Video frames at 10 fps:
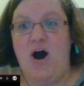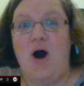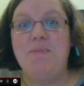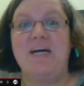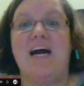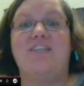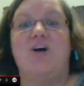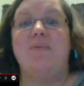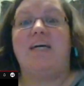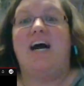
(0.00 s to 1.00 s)
Oh my gosh,
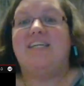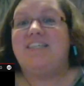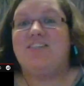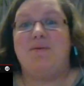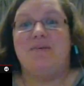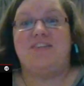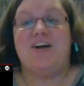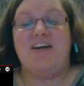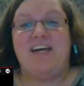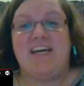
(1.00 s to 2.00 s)
it's almost
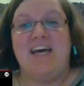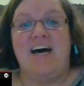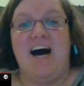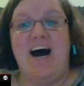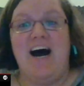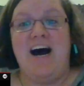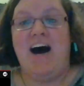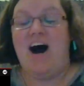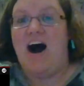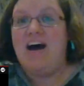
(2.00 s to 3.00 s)
starting! Odd
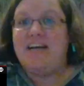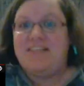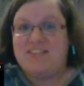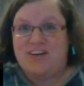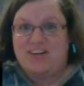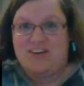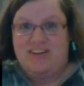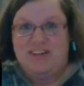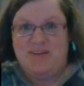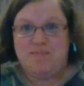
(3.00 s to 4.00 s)
Eye
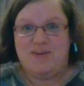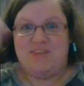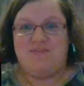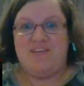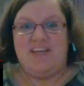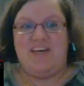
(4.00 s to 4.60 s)
Circle, music video!